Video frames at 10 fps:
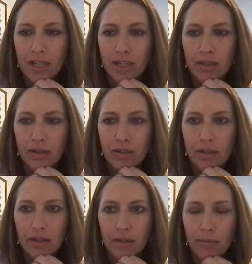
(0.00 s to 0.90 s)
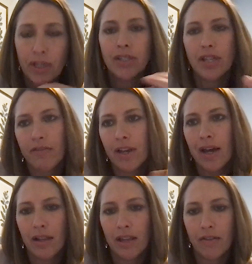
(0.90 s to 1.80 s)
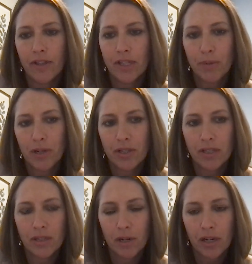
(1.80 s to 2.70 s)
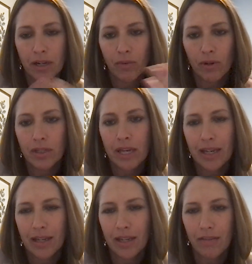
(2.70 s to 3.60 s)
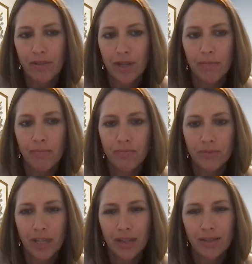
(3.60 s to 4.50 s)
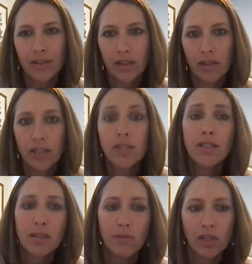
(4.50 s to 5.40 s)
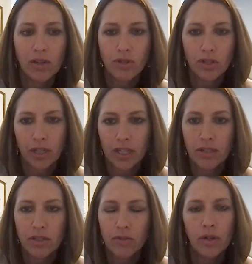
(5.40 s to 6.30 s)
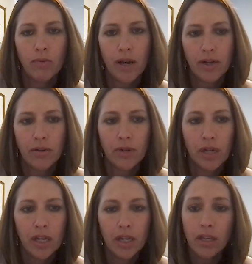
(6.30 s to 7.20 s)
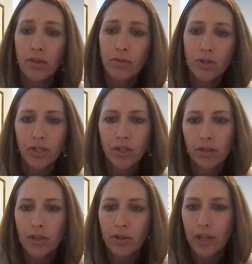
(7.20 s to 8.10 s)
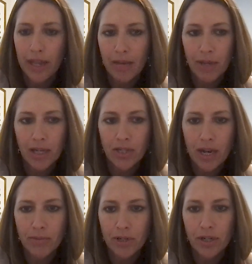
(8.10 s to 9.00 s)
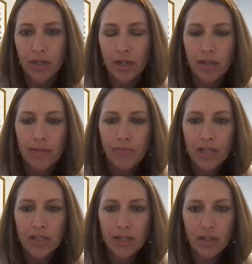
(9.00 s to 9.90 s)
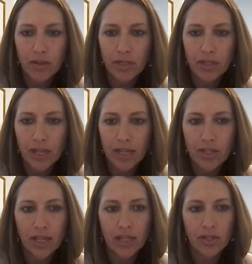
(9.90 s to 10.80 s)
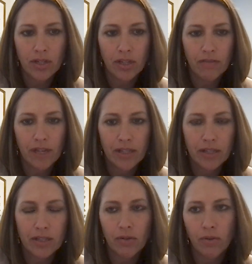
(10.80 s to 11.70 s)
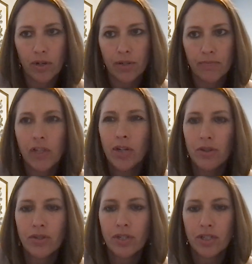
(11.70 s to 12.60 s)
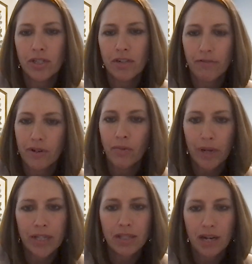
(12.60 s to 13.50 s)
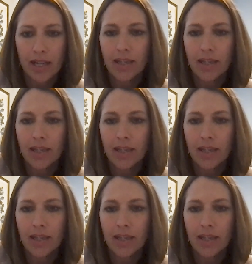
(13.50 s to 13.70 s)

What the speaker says: in, because I've got a lot of experience in the marketing world, I can give them like, this is something you should look into, or why don't you join your local AMA chapter and start going to the educational events? Or, there's just different ways that I